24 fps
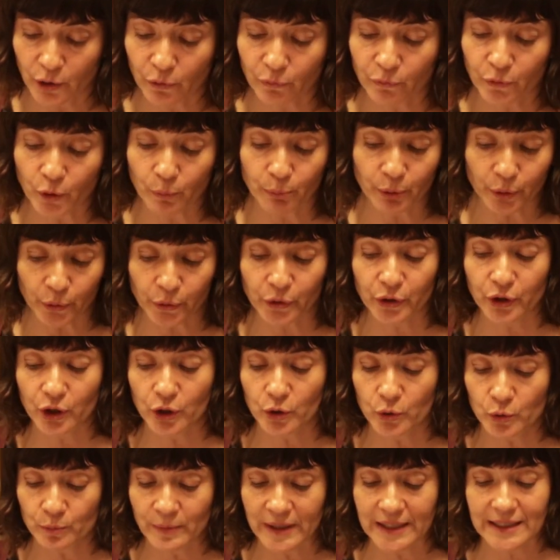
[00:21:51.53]
for both
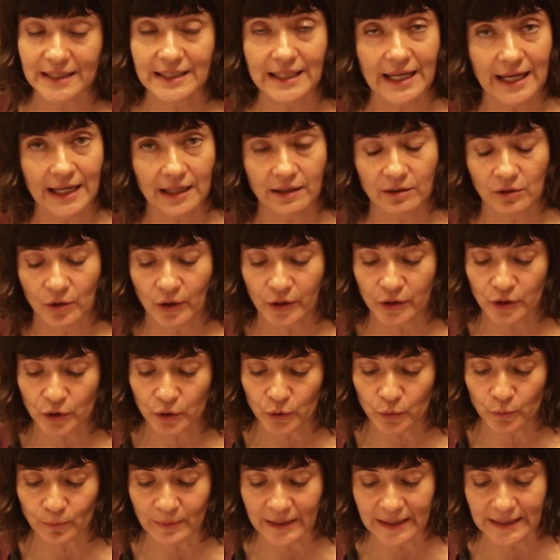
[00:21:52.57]
humans and
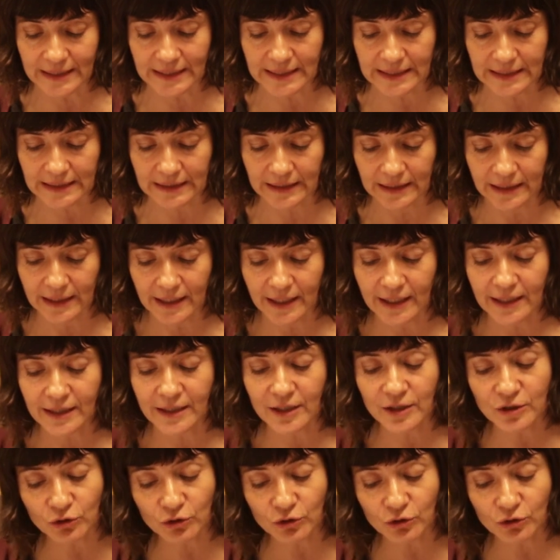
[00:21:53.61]
non-humans, the